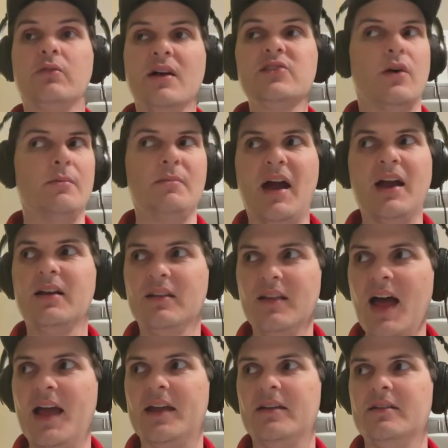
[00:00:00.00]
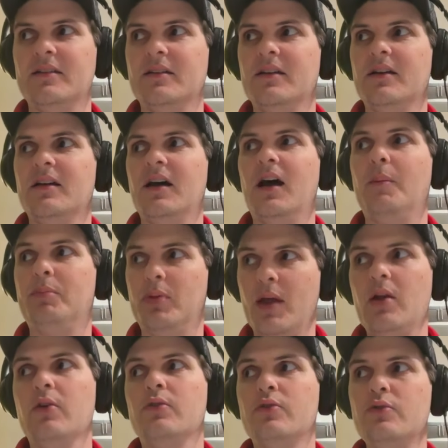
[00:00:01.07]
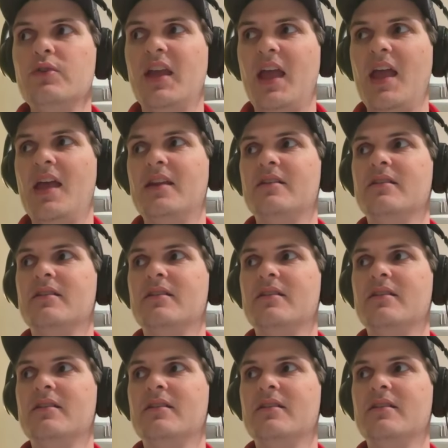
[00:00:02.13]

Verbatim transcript: I'm not going to lie. A player who can